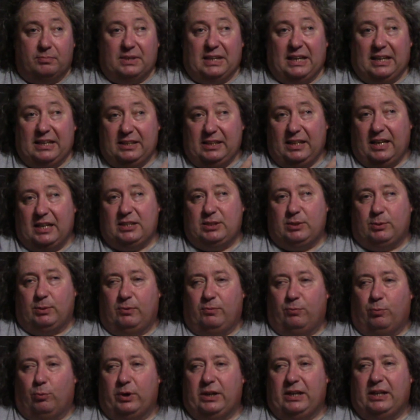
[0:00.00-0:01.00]
in the
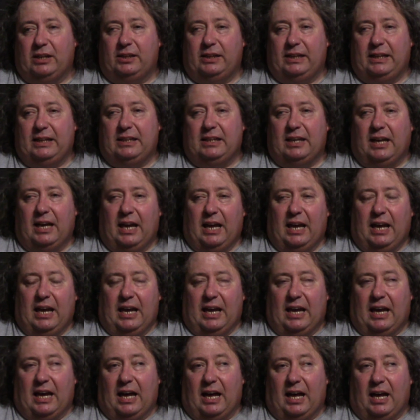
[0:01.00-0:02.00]
S340 Elite,
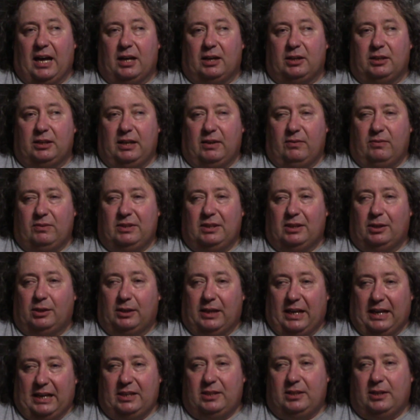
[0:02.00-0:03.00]
given the
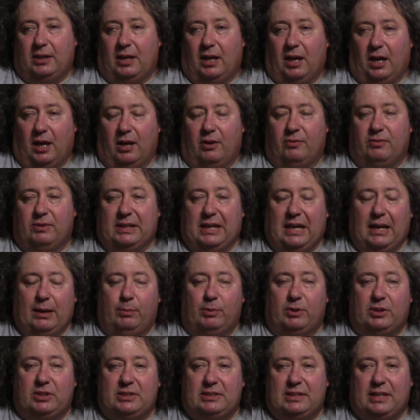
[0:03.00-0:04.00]
length of the
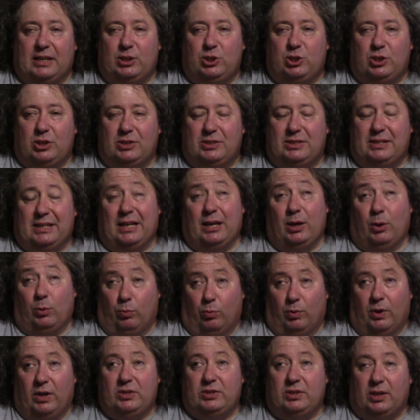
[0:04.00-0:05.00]
cable extensions, it
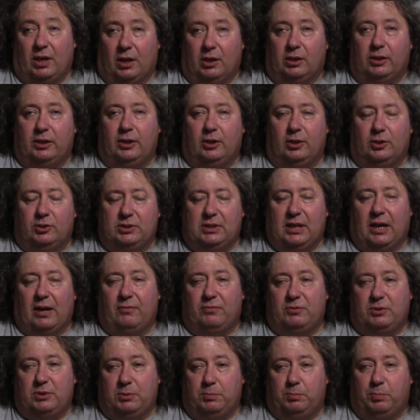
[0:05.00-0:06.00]
was a little
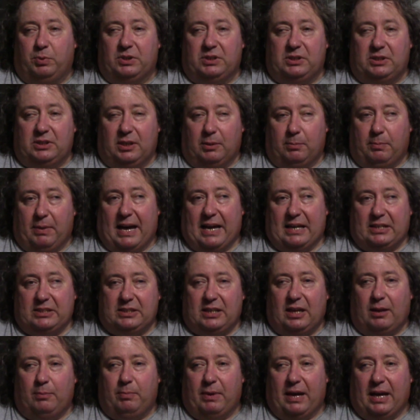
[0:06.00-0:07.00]
tough to put the
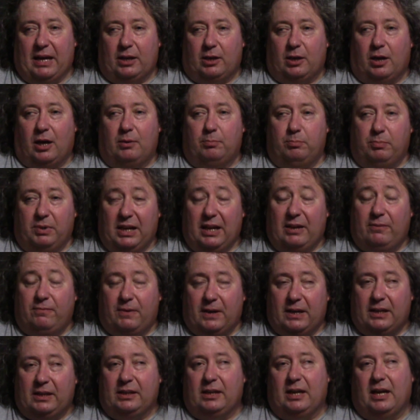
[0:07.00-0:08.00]
backside back on, but I
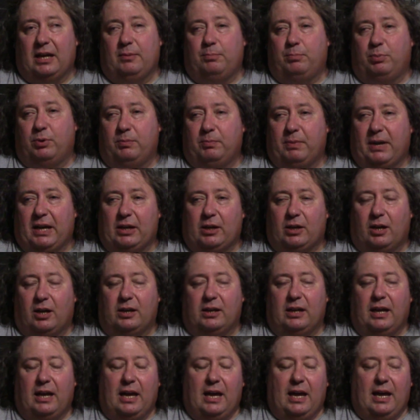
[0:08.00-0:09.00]
finally got it put back
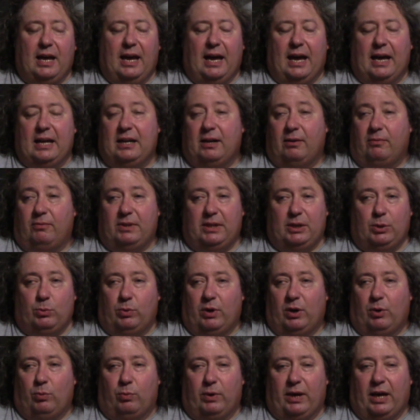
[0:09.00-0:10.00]
on, and everything
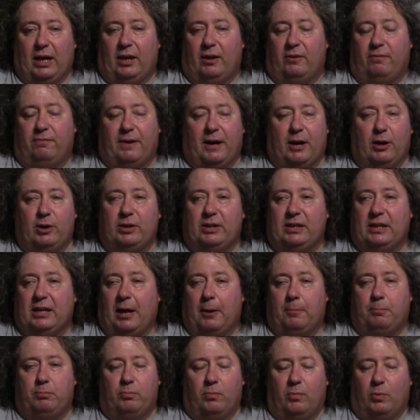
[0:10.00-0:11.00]
went well. I fired it
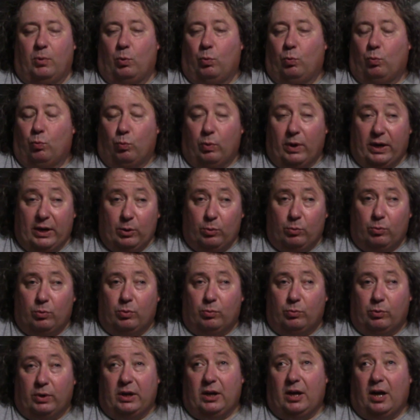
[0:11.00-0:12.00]
up. Went
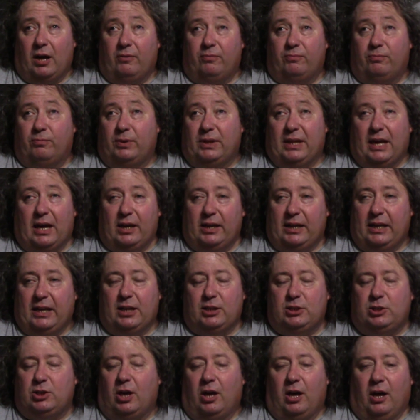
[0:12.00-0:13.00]
off without a
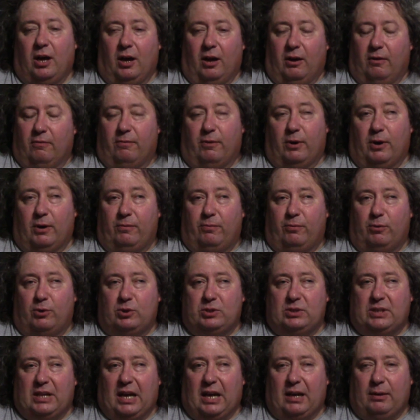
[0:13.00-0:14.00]
hitch, very
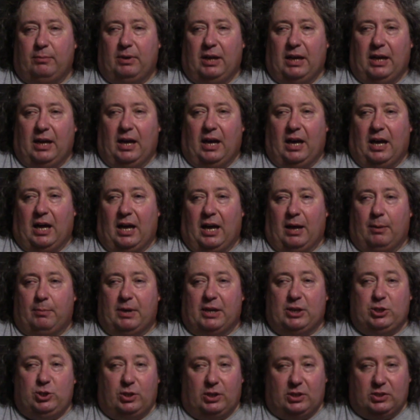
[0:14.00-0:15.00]
first time.
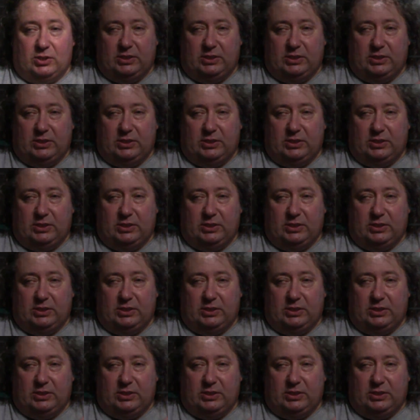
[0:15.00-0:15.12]
As you can